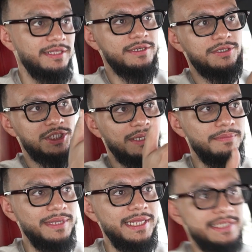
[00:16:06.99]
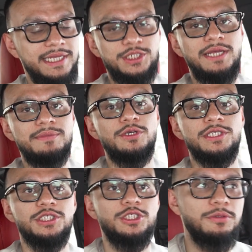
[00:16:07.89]
There are some meetings actually I'm doing
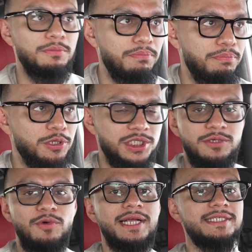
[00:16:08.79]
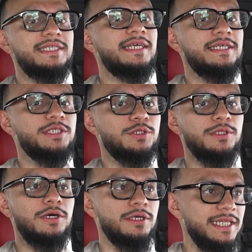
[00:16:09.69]
just to push it. Why is it taking so
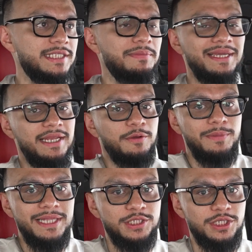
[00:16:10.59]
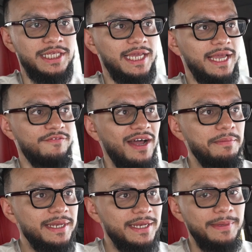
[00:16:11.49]
long? Let's meet. It will be literally a
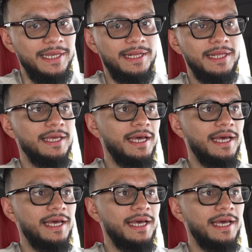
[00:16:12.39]
5-minute meeting.